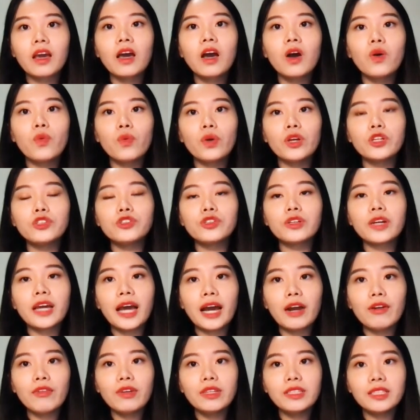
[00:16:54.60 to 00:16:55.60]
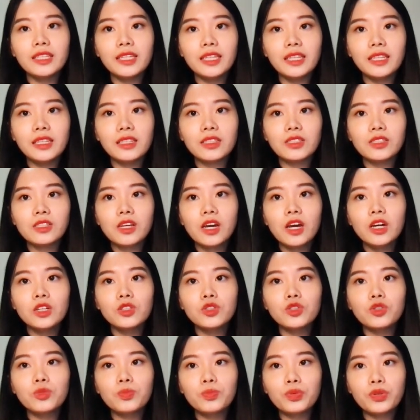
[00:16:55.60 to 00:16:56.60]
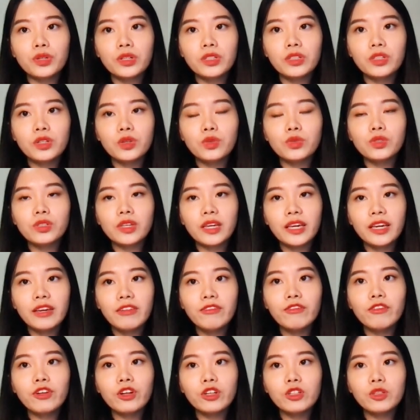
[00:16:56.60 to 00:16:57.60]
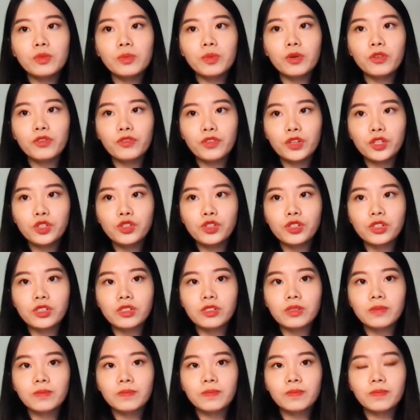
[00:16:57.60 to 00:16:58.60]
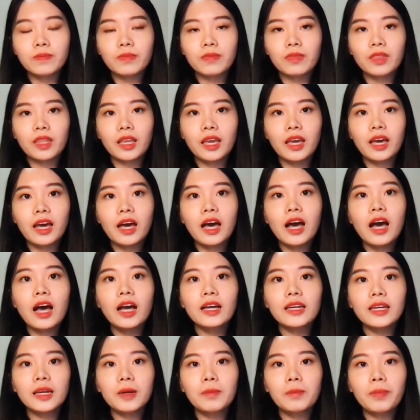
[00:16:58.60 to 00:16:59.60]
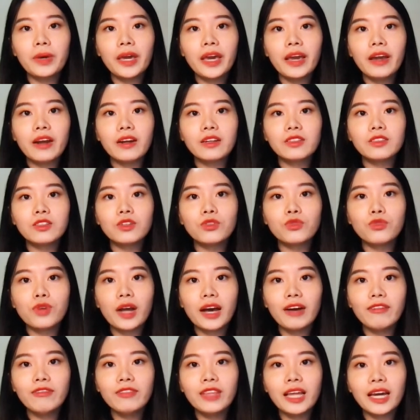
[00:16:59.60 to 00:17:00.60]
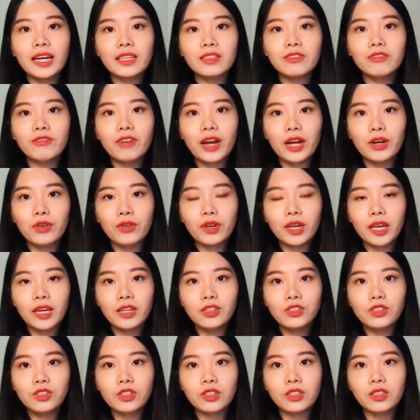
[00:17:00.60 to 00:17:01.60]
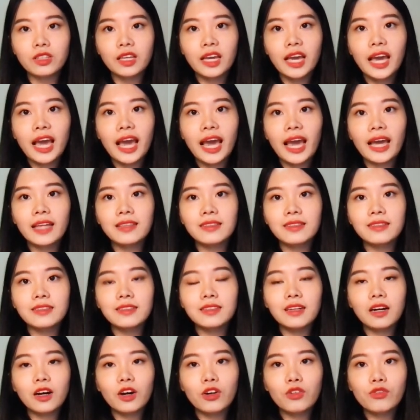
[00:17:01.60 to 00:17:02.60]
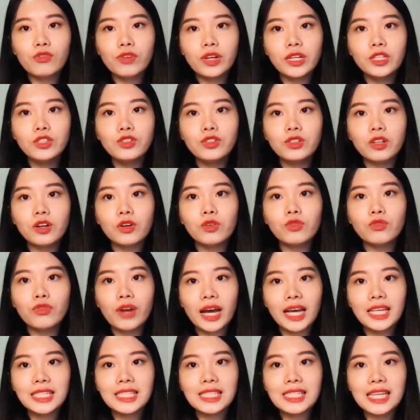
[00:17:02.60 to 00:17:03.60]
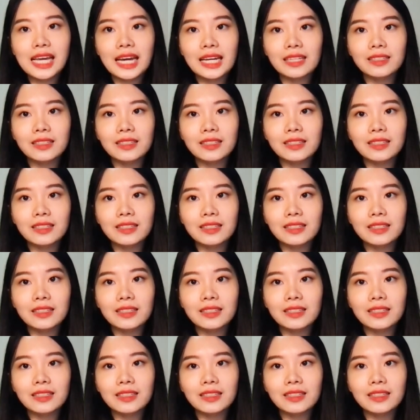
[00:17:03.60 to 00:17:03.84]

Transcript: which guarantees to produce invertible features. Compare the RevNet variation and the original ResNet